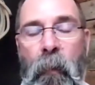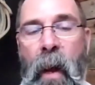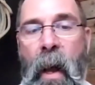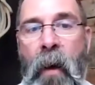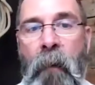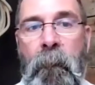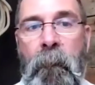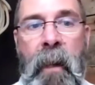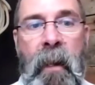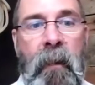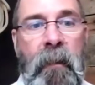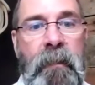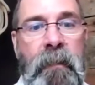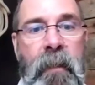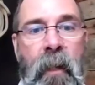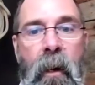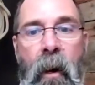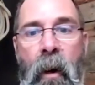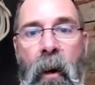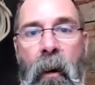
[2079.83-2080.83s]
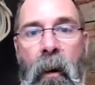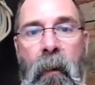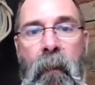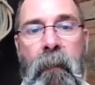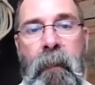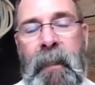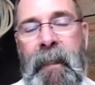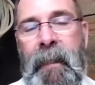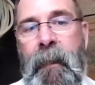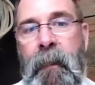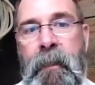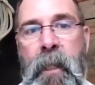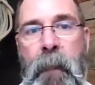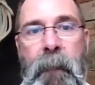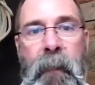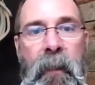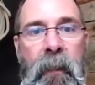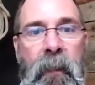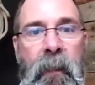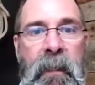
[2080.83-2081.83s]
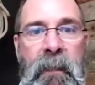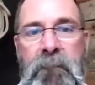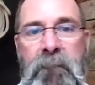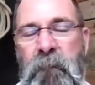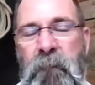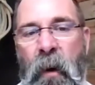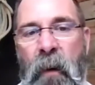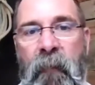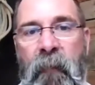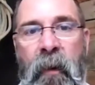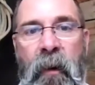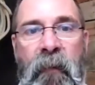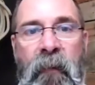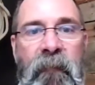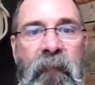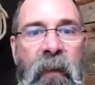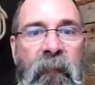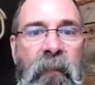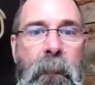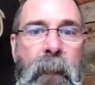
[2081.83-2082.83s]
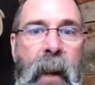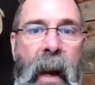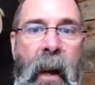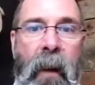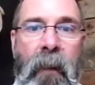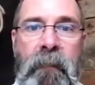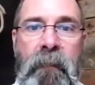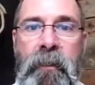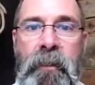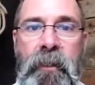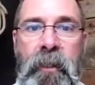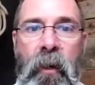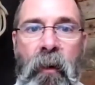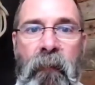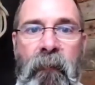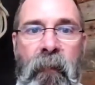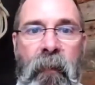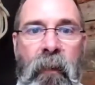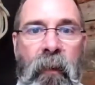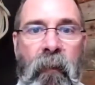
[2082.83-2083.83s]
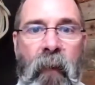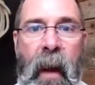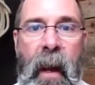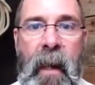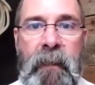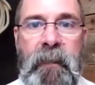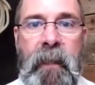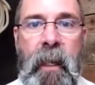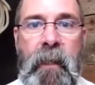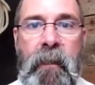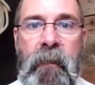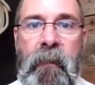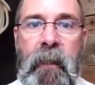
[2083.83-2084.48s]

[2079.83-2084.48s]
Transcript: the round bales are typically 1,250 pounds or so for the grass hay.